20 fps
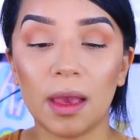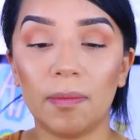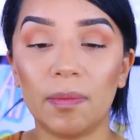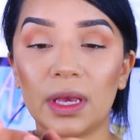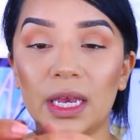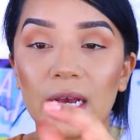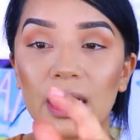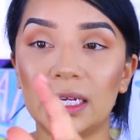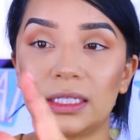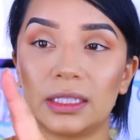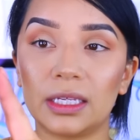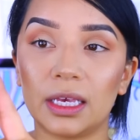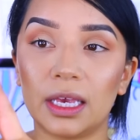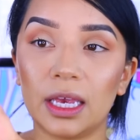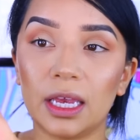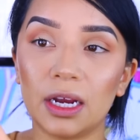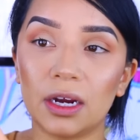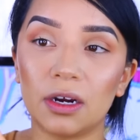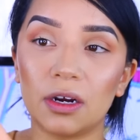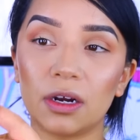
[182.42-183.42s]
because
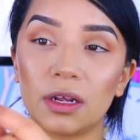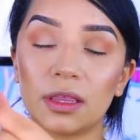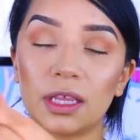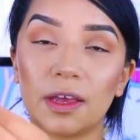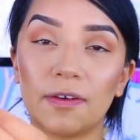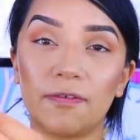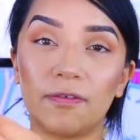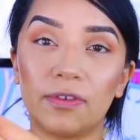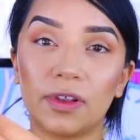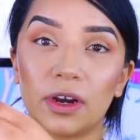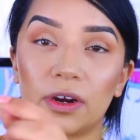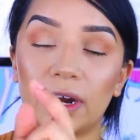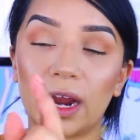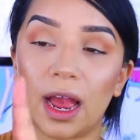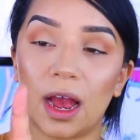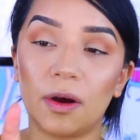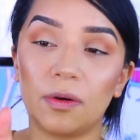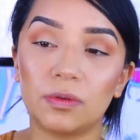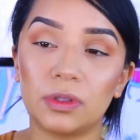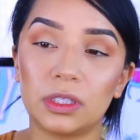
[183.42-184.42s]
here they flare
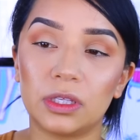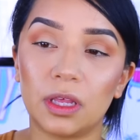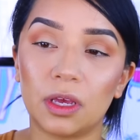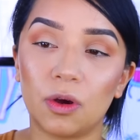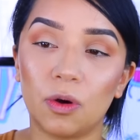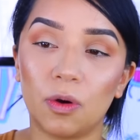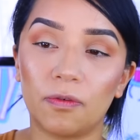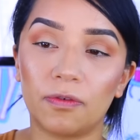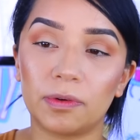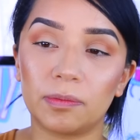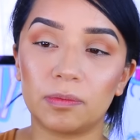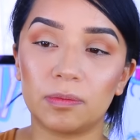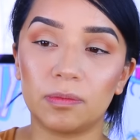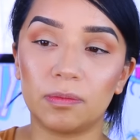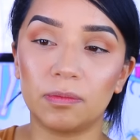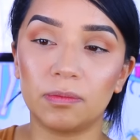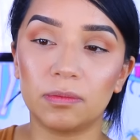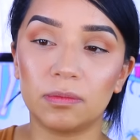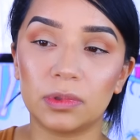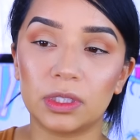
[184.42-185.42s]
out they go
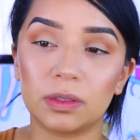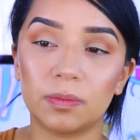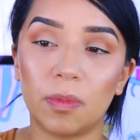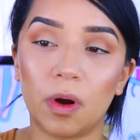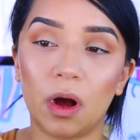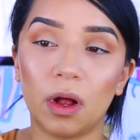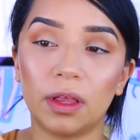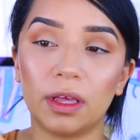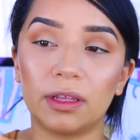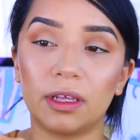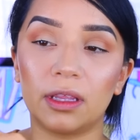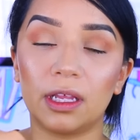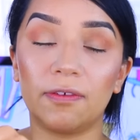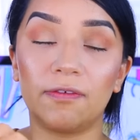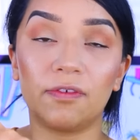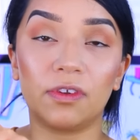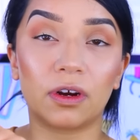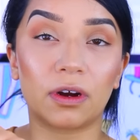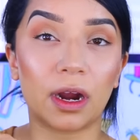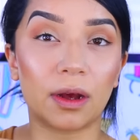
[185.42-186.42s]
from small and then they
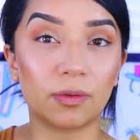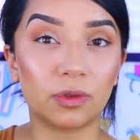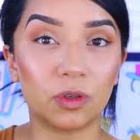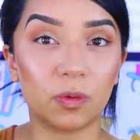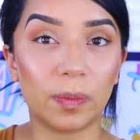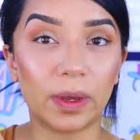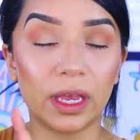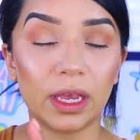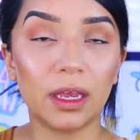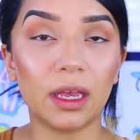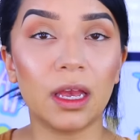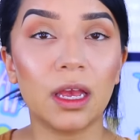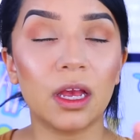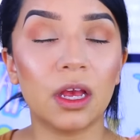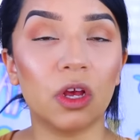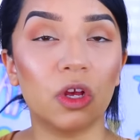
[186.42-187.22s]
flare out to big